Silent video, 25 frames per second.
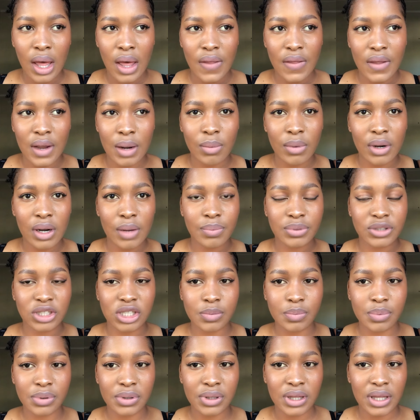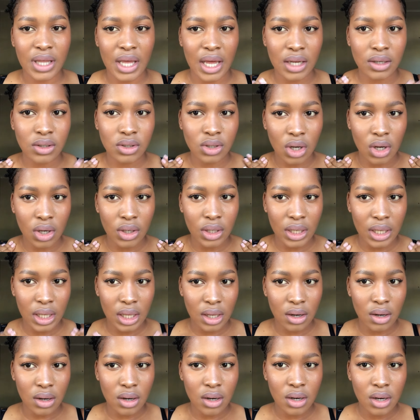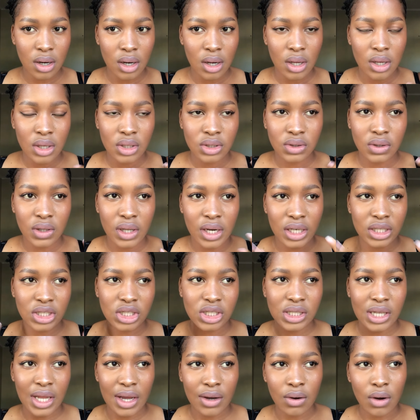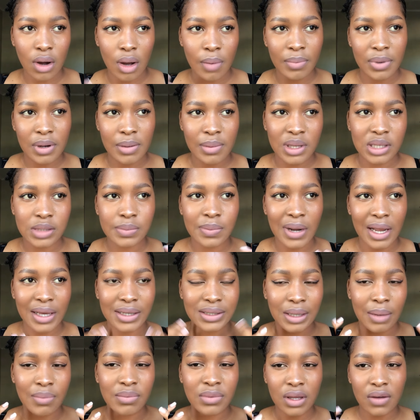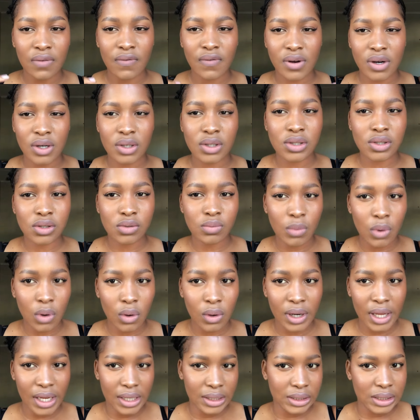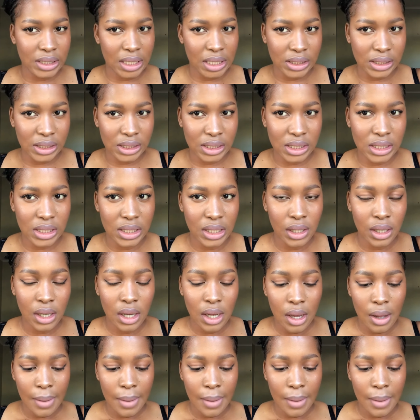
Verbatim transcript: And then I'm going to just put that on here so that it just like complements but like something very small and dainty.